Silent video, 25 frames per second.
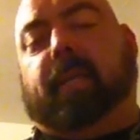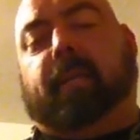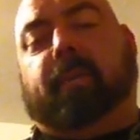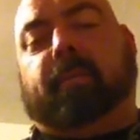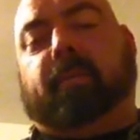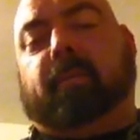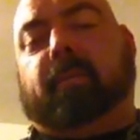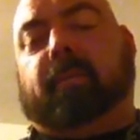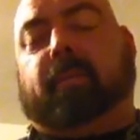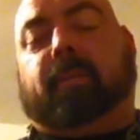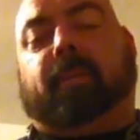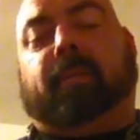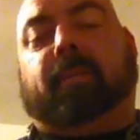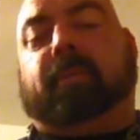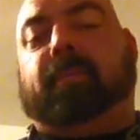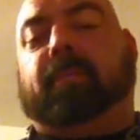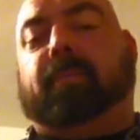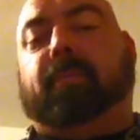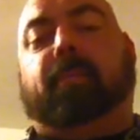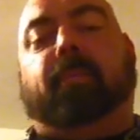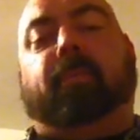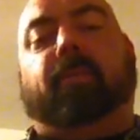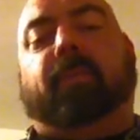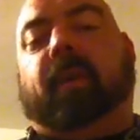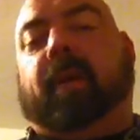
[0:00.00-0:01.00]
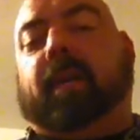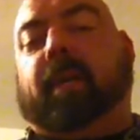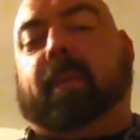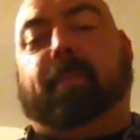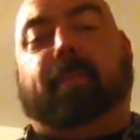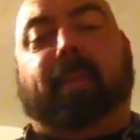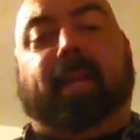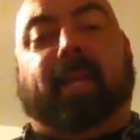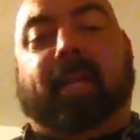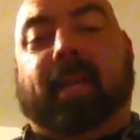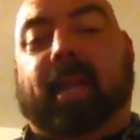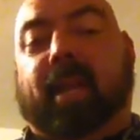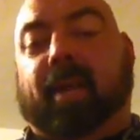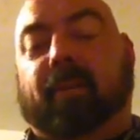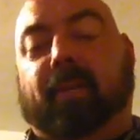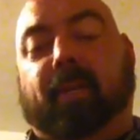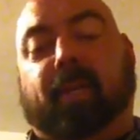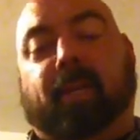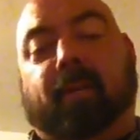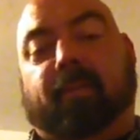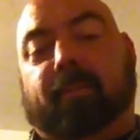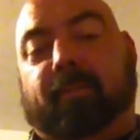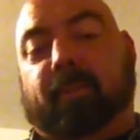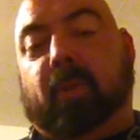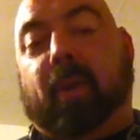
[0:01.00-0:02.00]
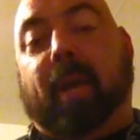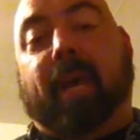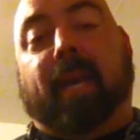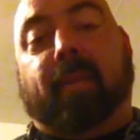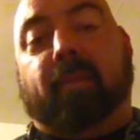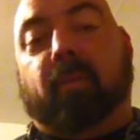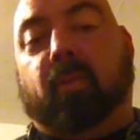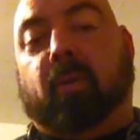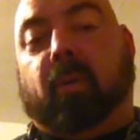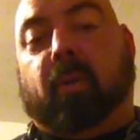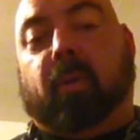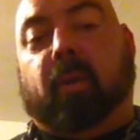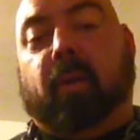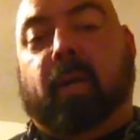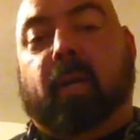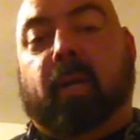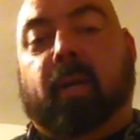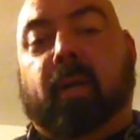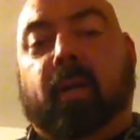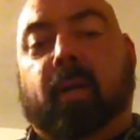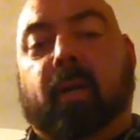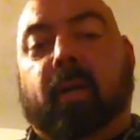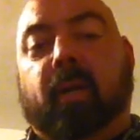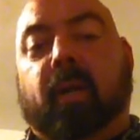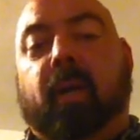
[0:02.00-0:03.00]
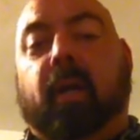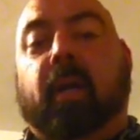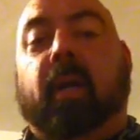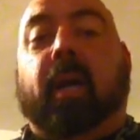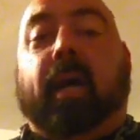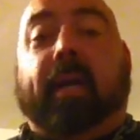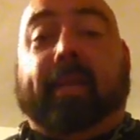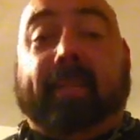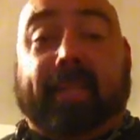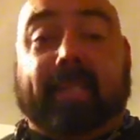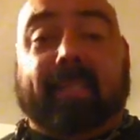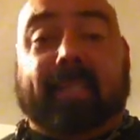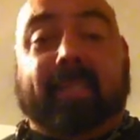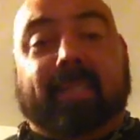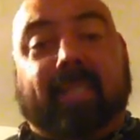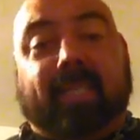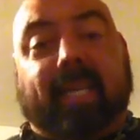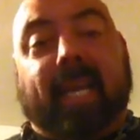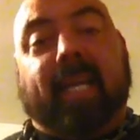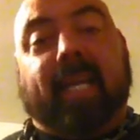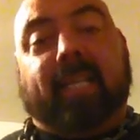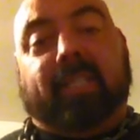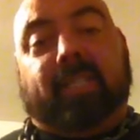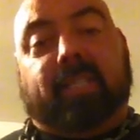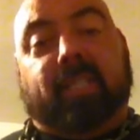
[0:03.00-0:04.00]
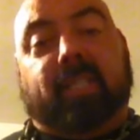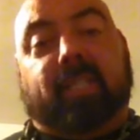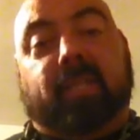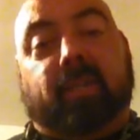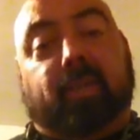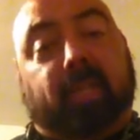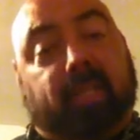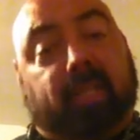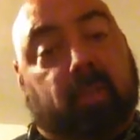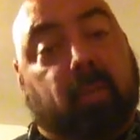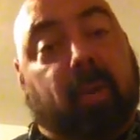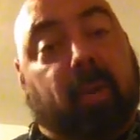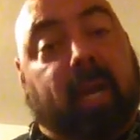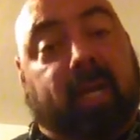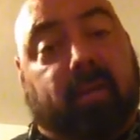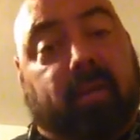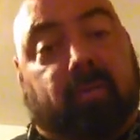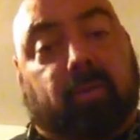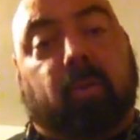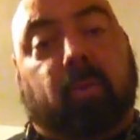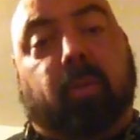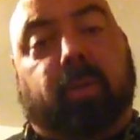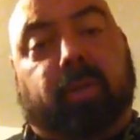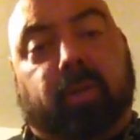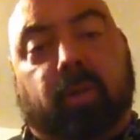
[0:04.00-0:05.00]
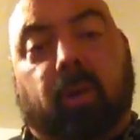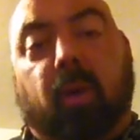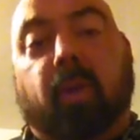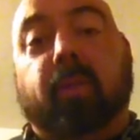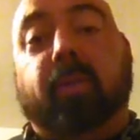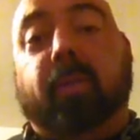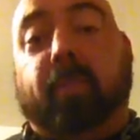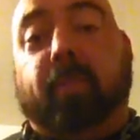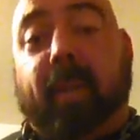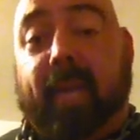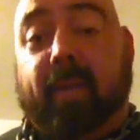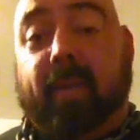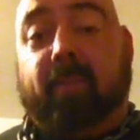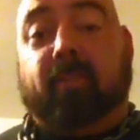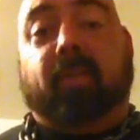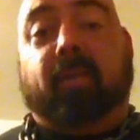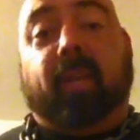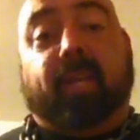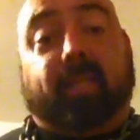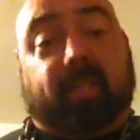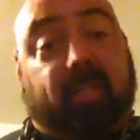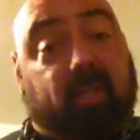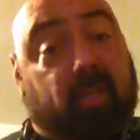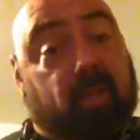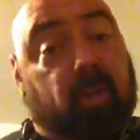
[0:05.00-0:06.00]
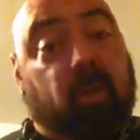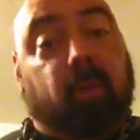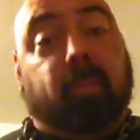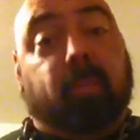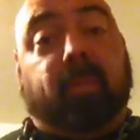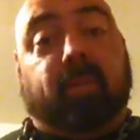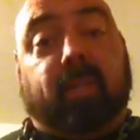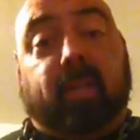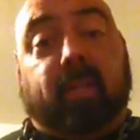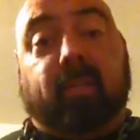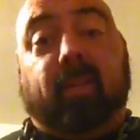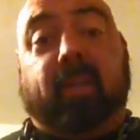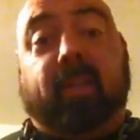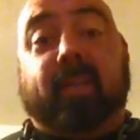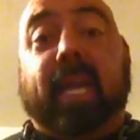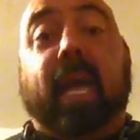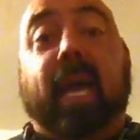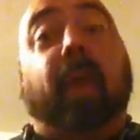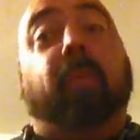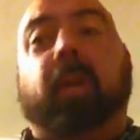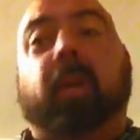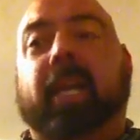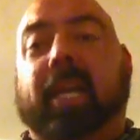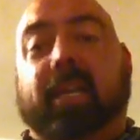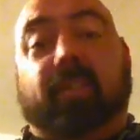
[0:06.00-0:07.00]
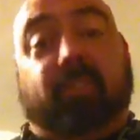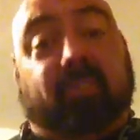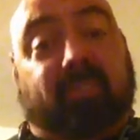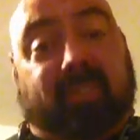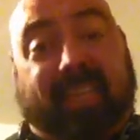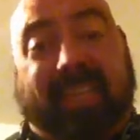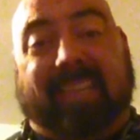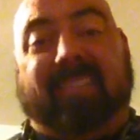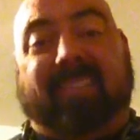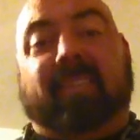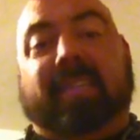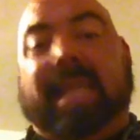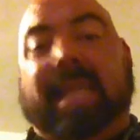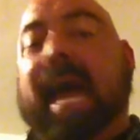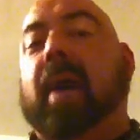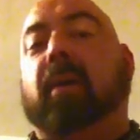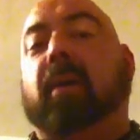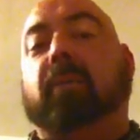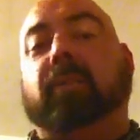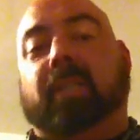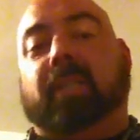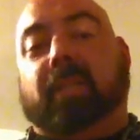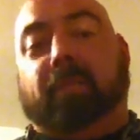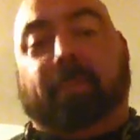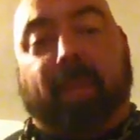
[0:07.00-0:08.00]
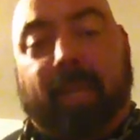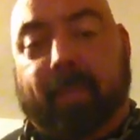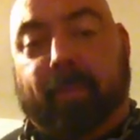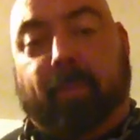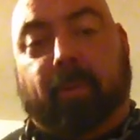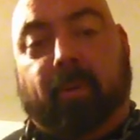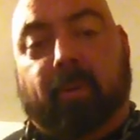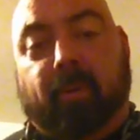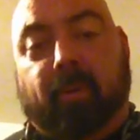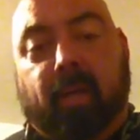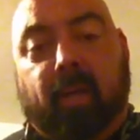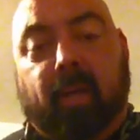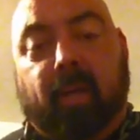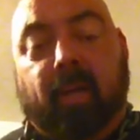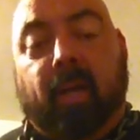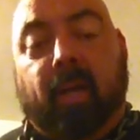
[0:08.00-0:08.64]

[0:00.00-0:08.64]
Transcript: beat it. Just fucking beat it. I don't want to hear from you anymore. And this is the kind of shit that you need to wade through when you're on the pages like theCUBE and things like that, where you got 6,000 people.